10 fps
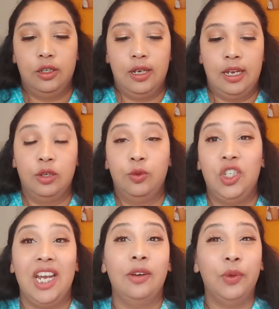and which
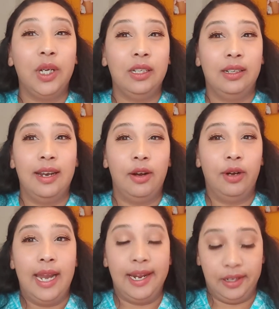I really
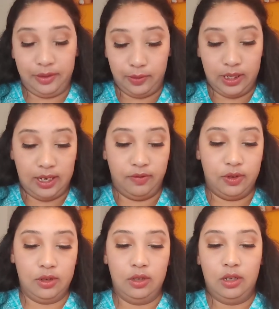like
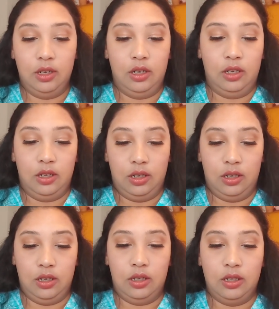whenever
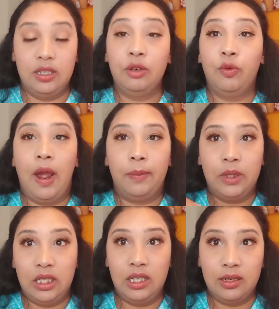they wrap
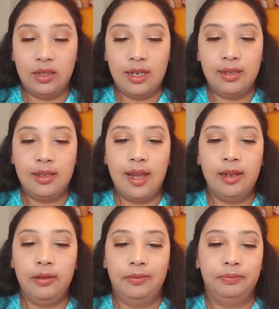things like that.